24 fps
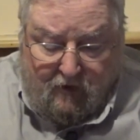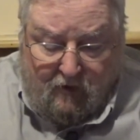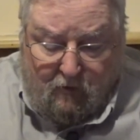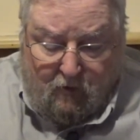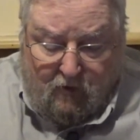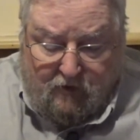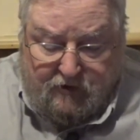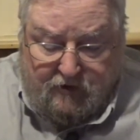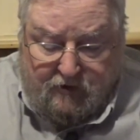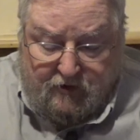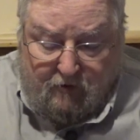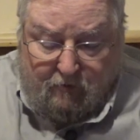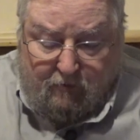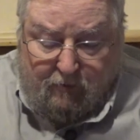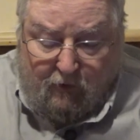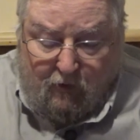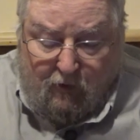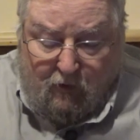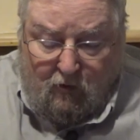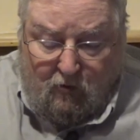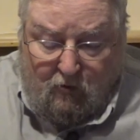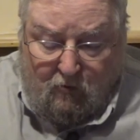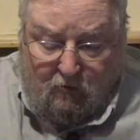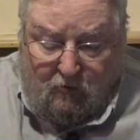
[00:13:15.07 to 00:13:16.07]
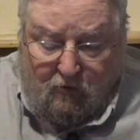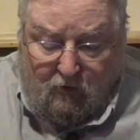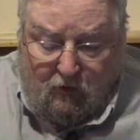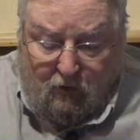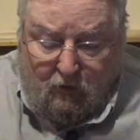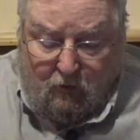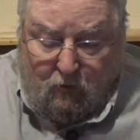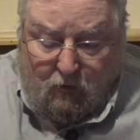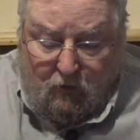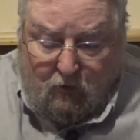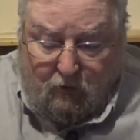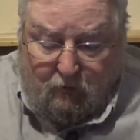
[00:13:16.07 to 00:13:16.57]
which is a poem
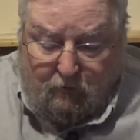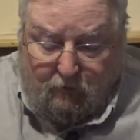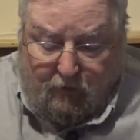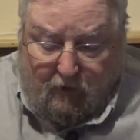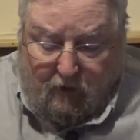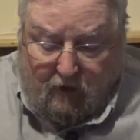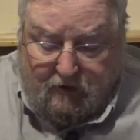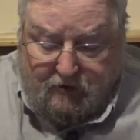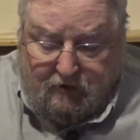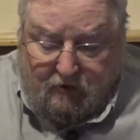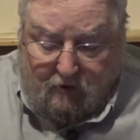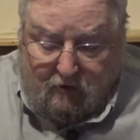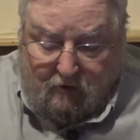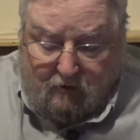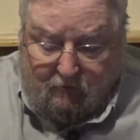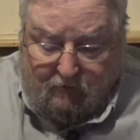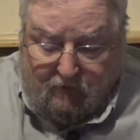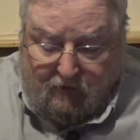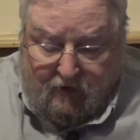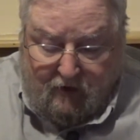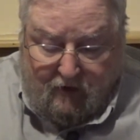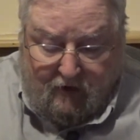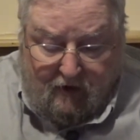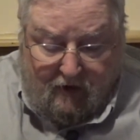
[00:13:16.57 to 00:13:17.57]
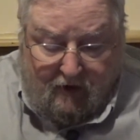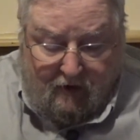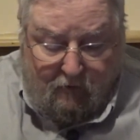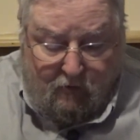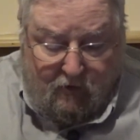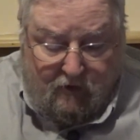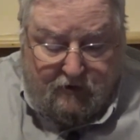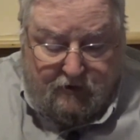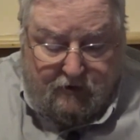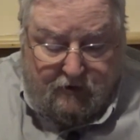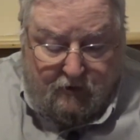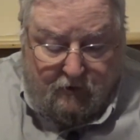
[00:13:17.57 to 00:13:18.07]
or word puzzle in
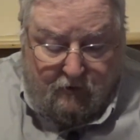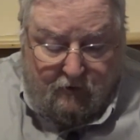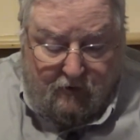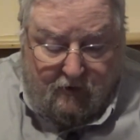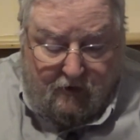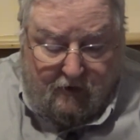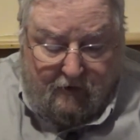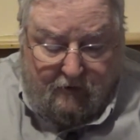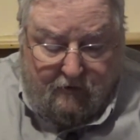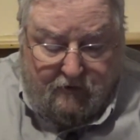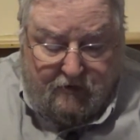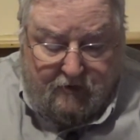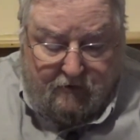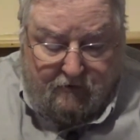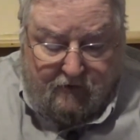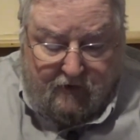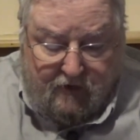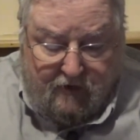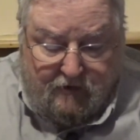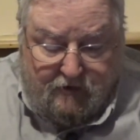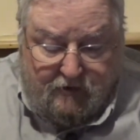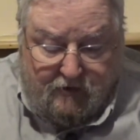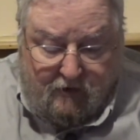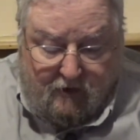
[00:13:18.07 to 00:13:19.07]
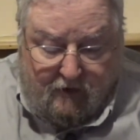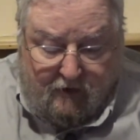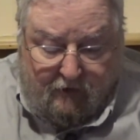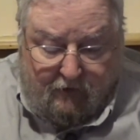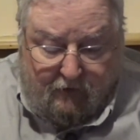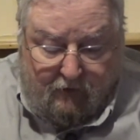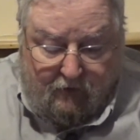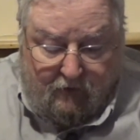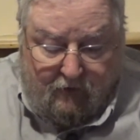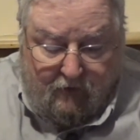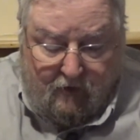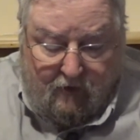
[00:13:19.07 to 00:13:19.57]
which certain letters of each
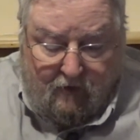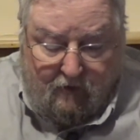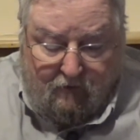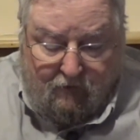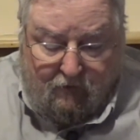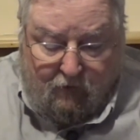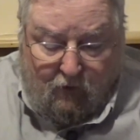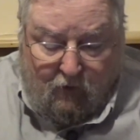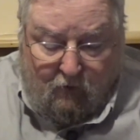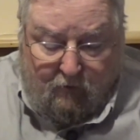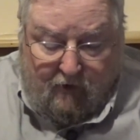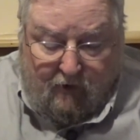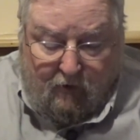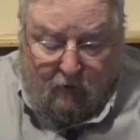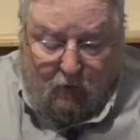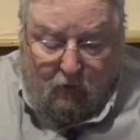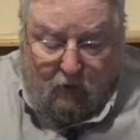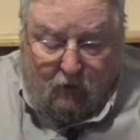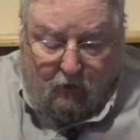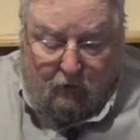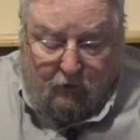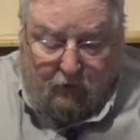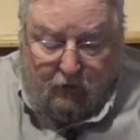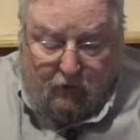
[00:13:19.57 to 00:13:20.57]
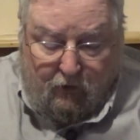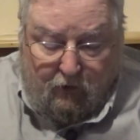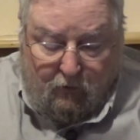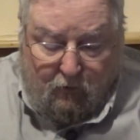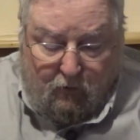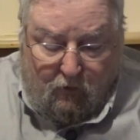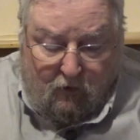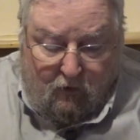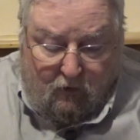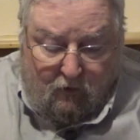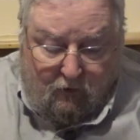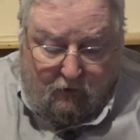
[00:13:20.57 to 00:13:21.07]
letter form a word or
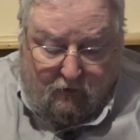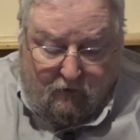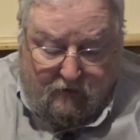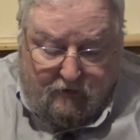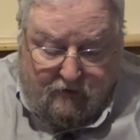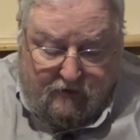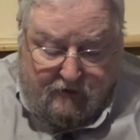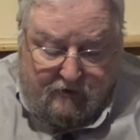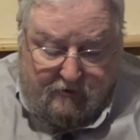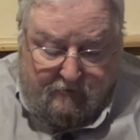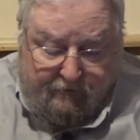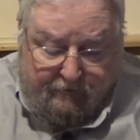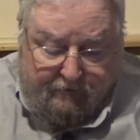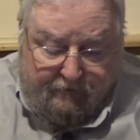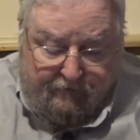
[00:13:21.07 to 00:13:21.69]
words.